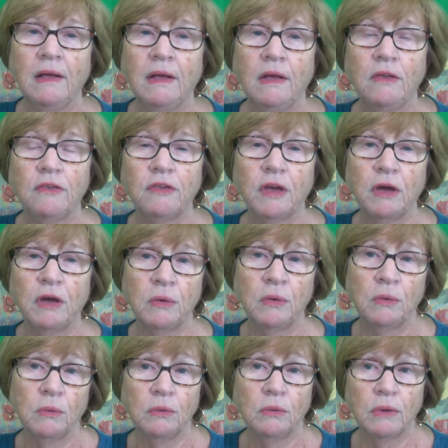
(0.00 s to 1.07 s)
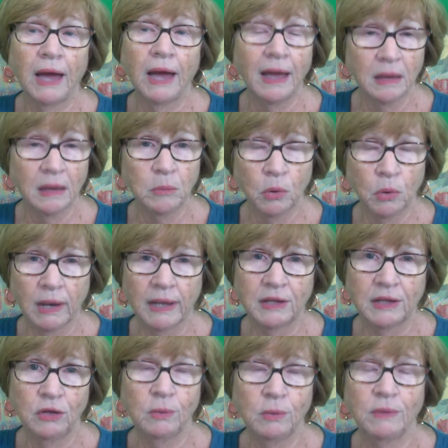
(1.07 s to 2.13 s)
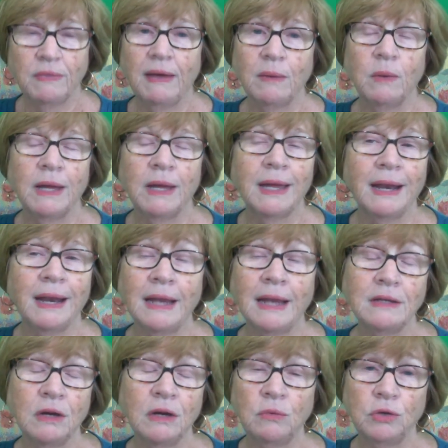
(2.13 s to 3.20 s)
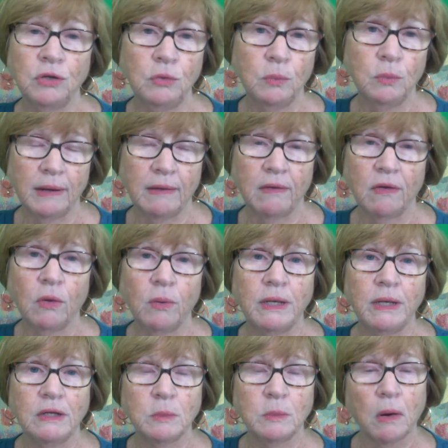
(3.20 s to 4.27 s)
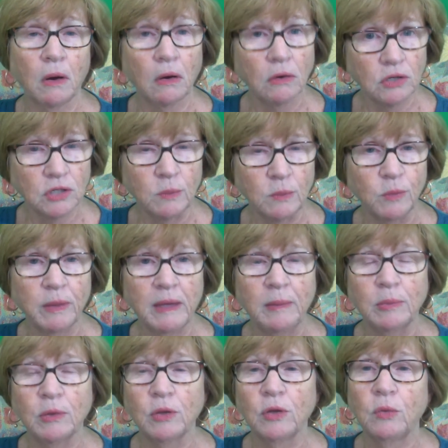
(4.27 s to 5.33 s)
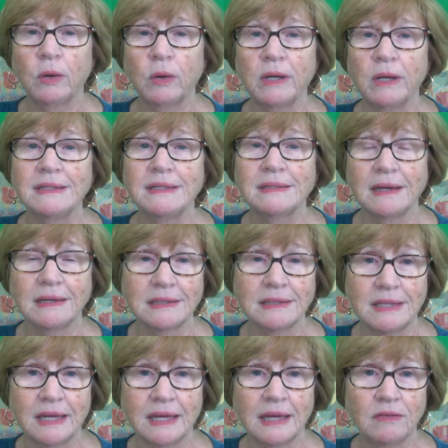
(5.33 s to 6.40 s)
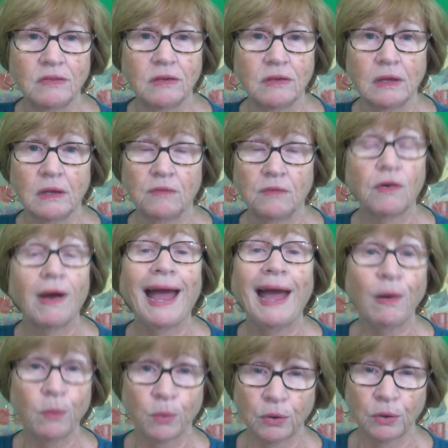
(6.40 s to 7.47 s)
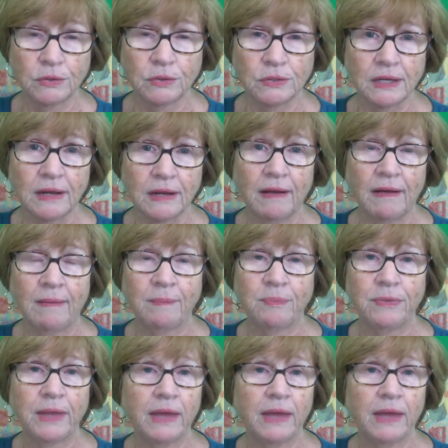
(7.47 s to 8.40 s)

So I am more like you in that way, and I don't do well going into partnership with people who want to discuss things for hours, and